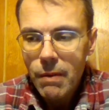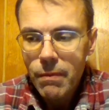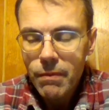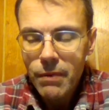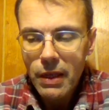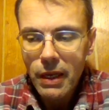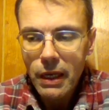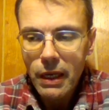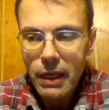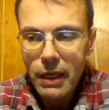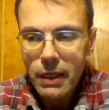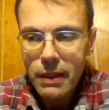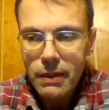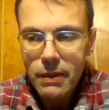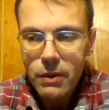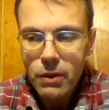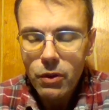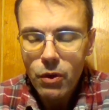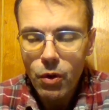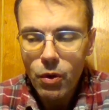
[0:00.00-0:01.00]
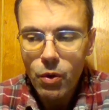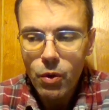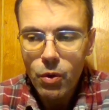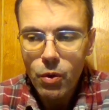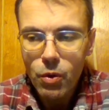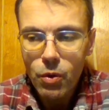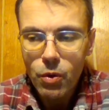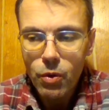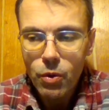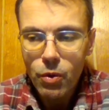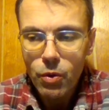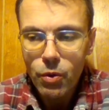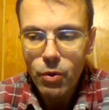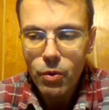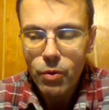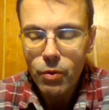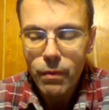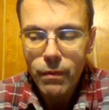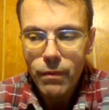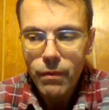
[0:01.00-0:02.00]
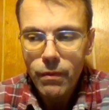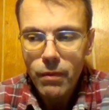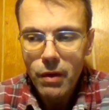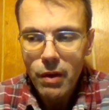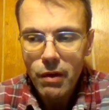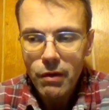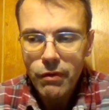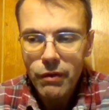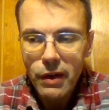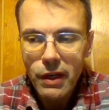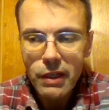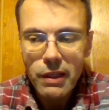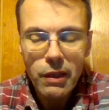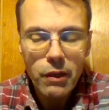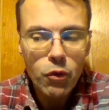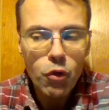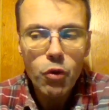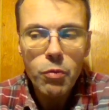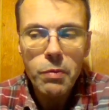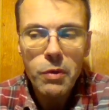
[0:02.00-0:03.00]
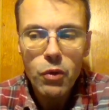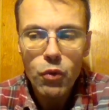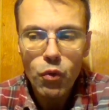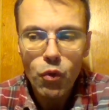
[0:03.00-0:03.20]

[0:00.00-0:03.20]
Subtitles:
And so father took me to